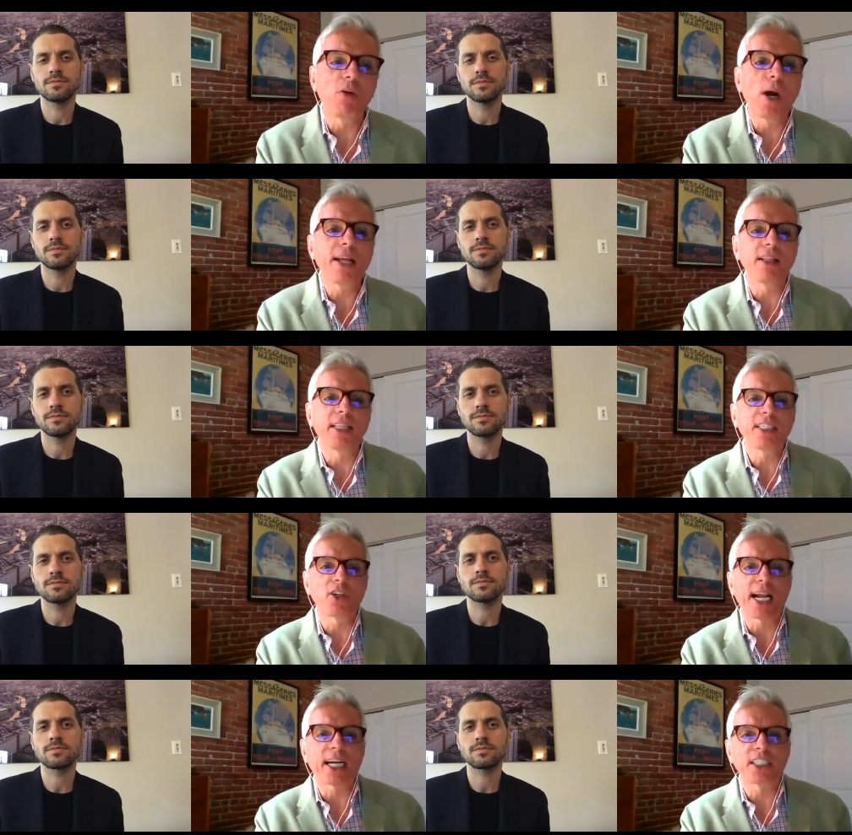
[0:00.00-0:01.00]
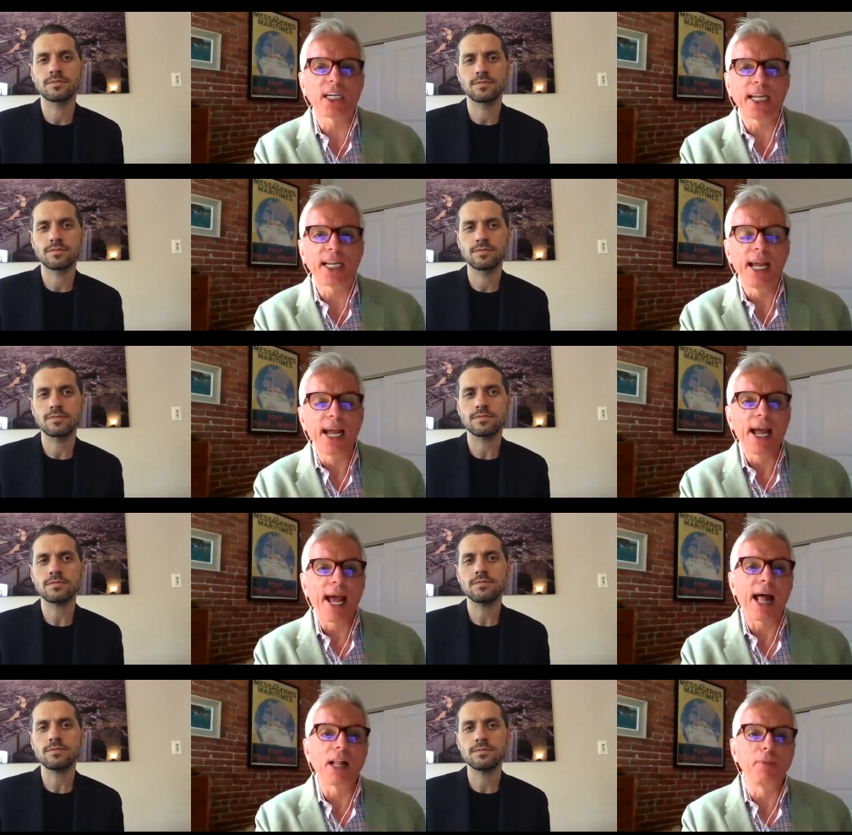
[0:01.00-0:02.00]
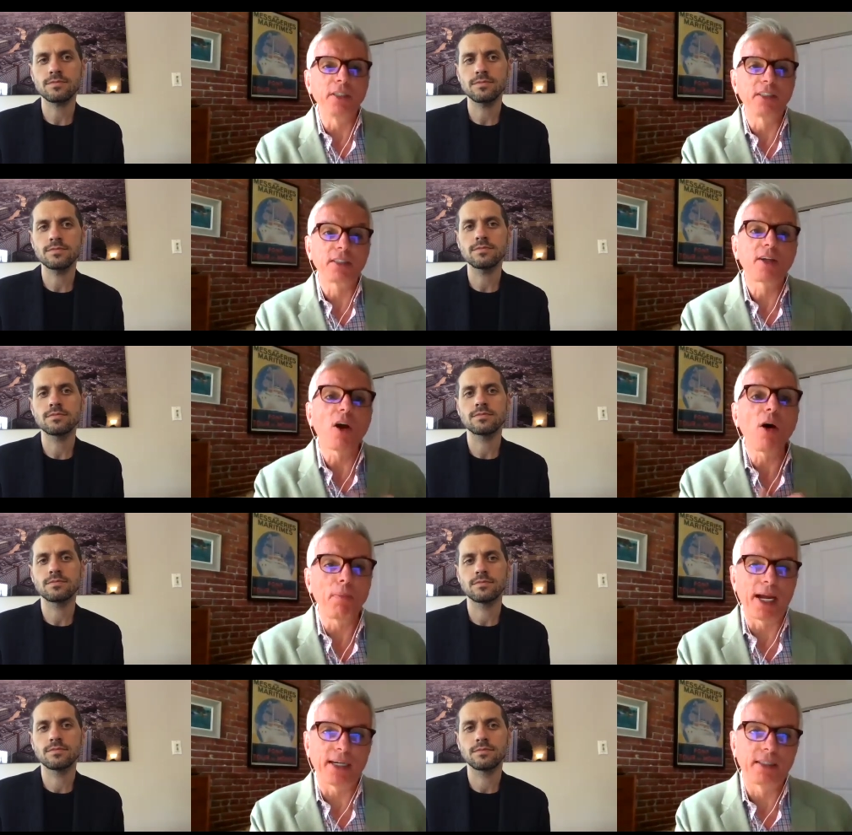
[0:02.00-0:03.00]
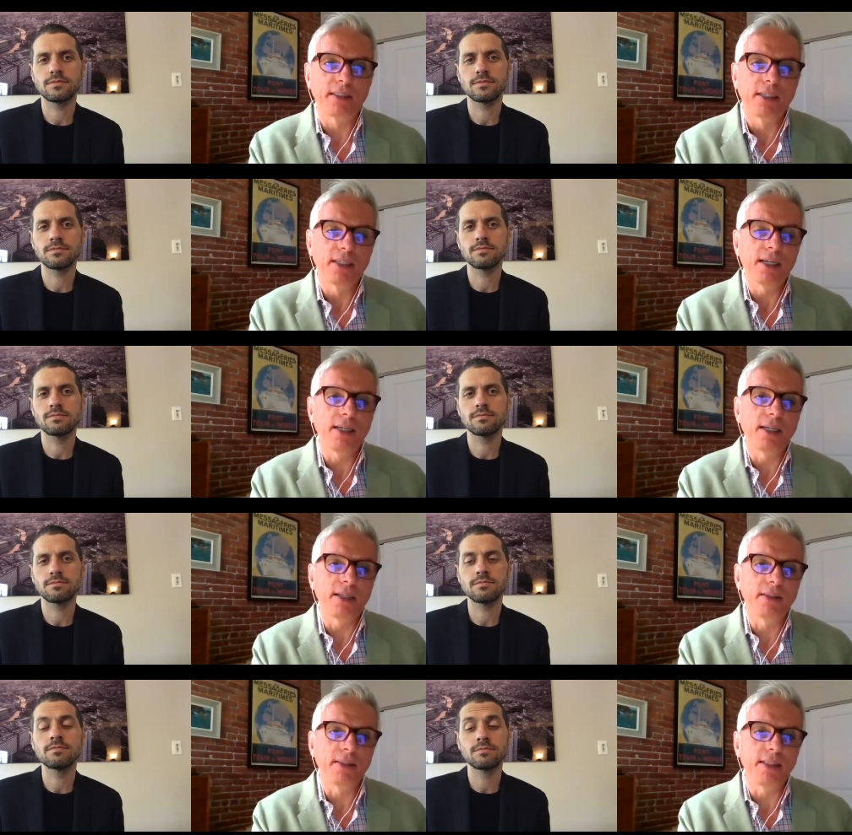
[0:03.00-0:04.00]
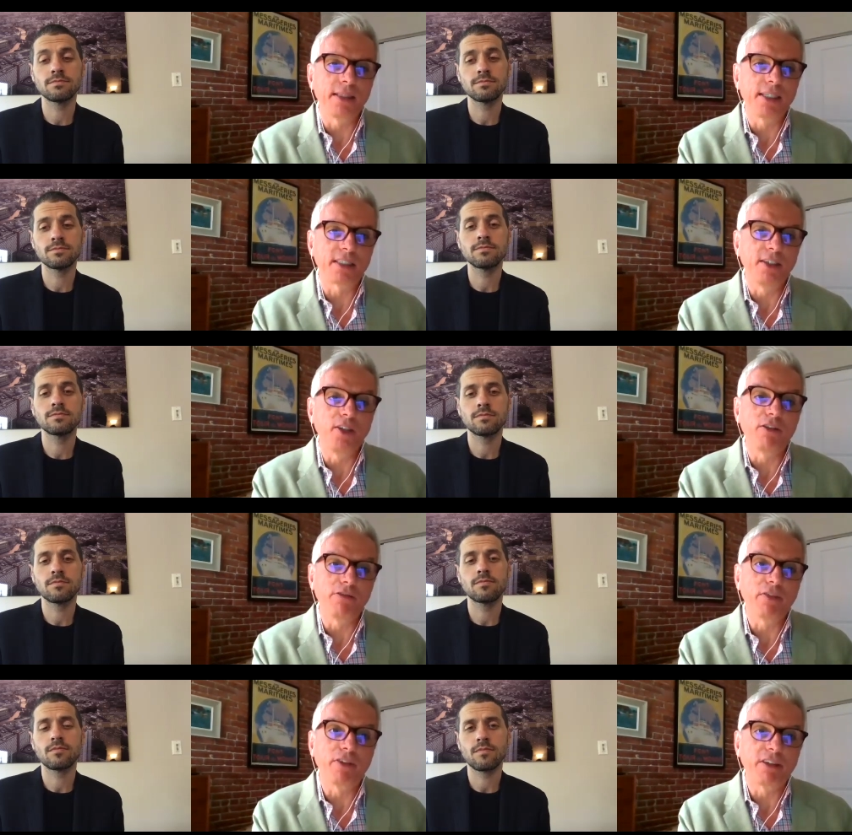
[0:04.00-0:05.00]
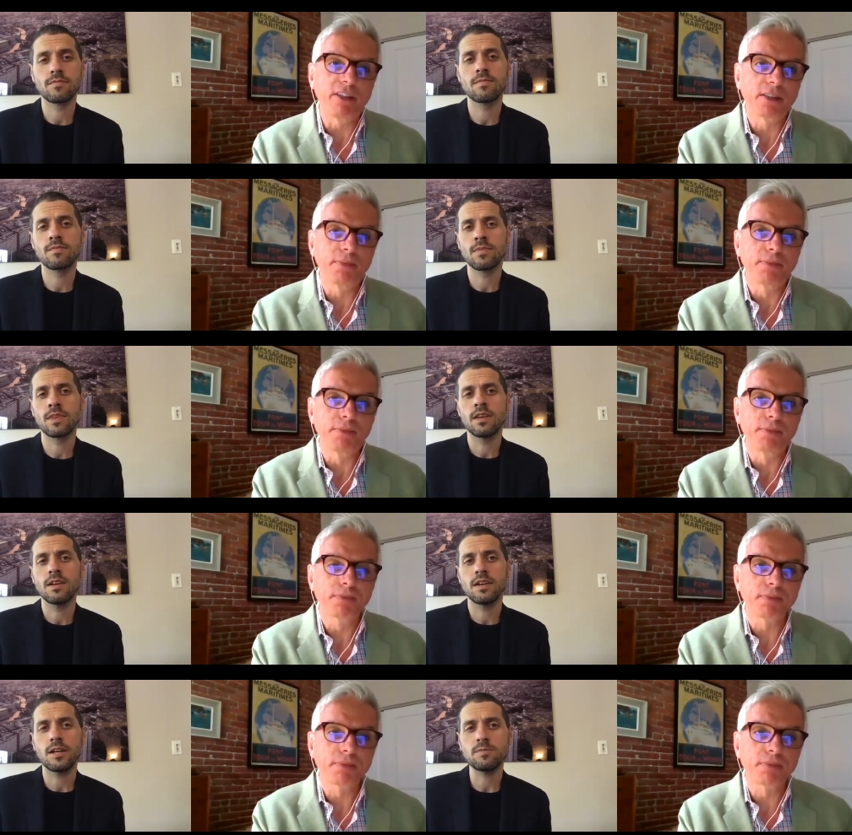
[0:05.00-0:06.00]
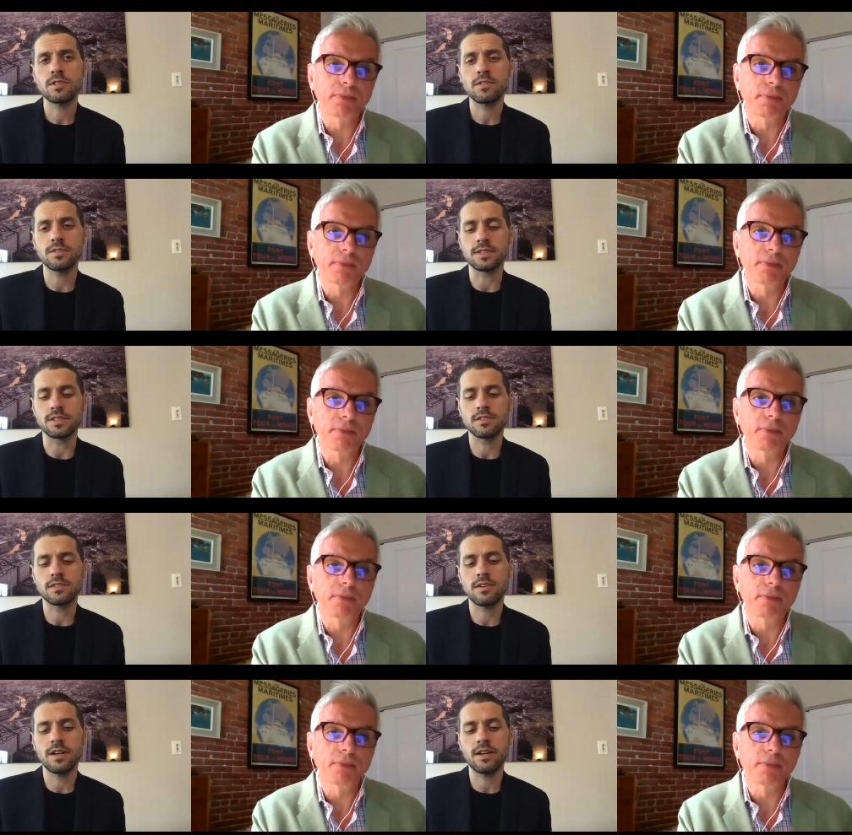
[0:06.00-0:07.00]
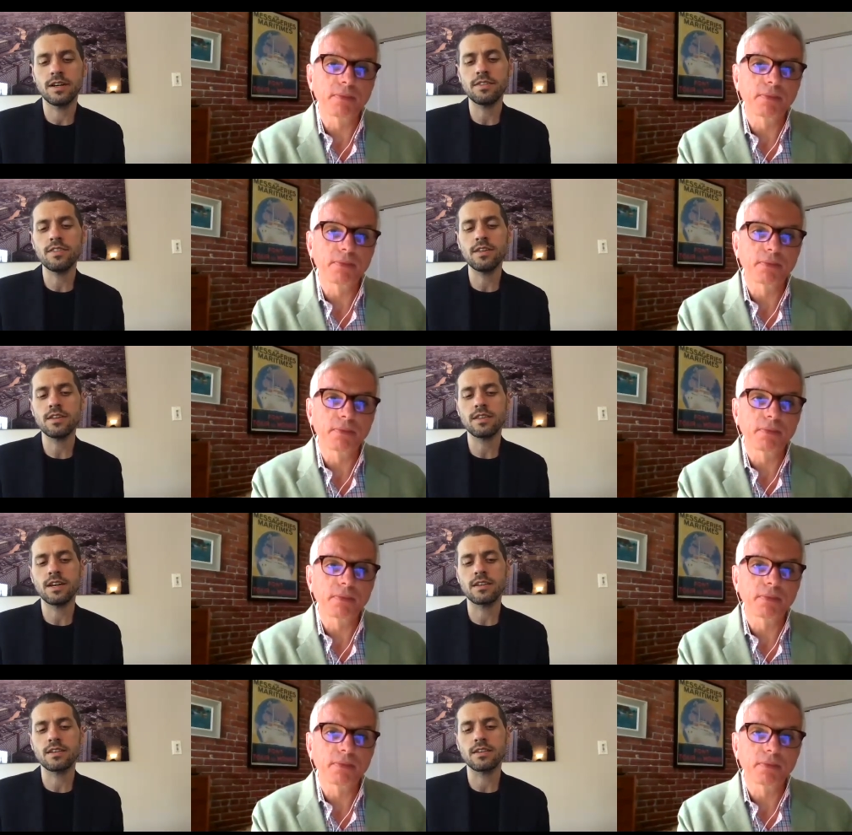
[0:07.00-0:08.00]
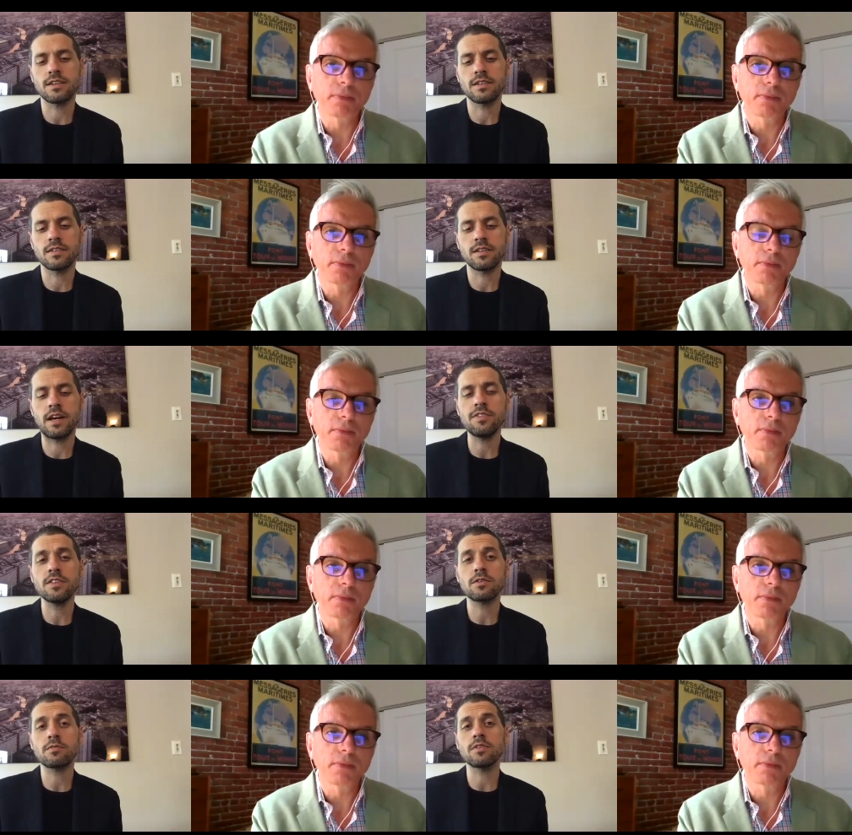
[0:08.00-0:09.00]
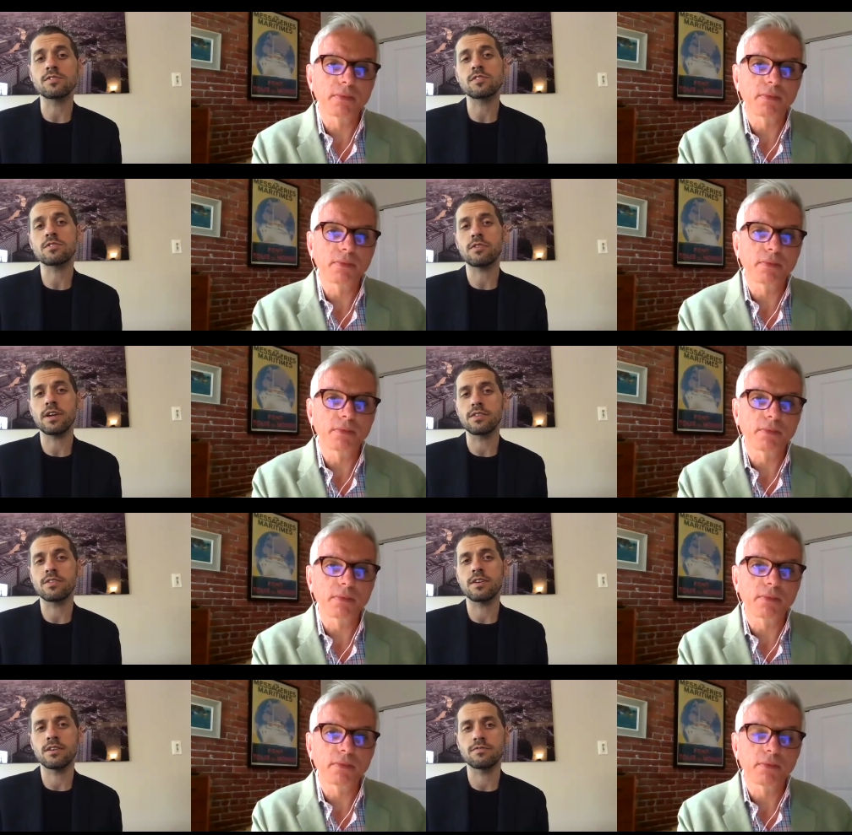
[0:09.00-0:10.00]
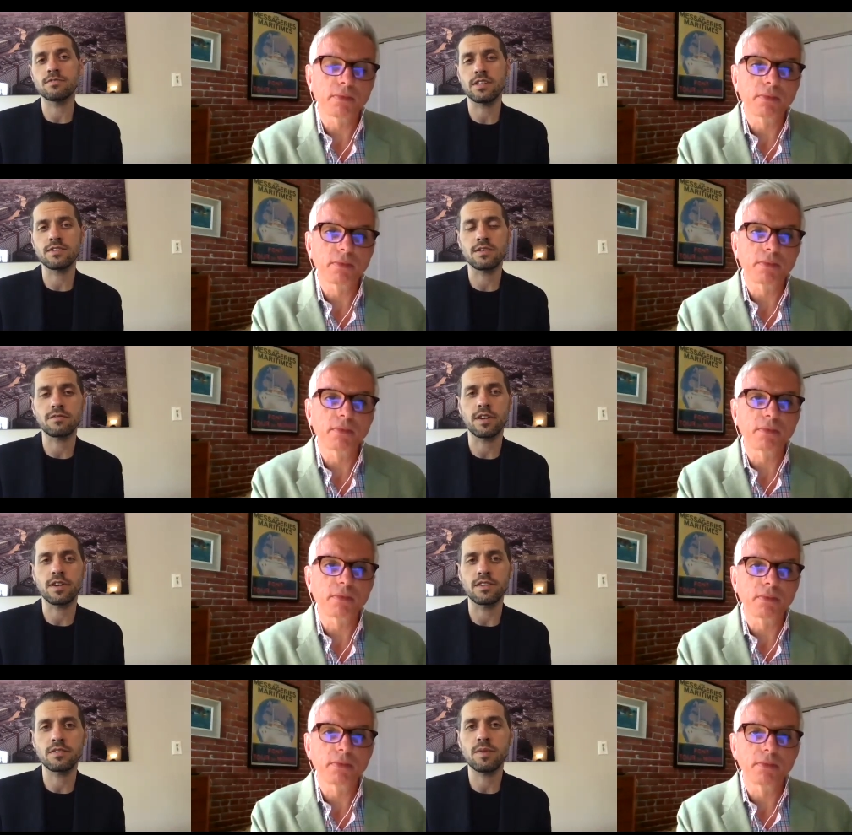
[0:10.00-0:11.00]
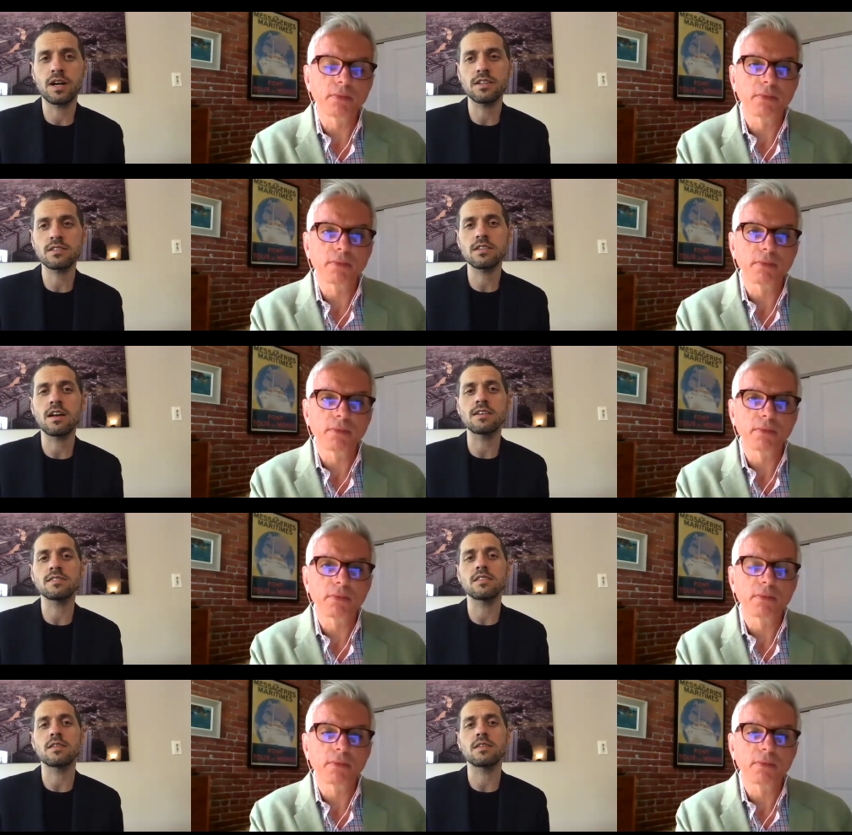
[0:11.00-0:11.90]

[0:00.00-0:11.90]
Speaker 1: there a way that this could actually help us combat uh, this new coronavirus?
Speaker 2: Absolutely. So I, I, think that I think the real strength of testing for antibodies lies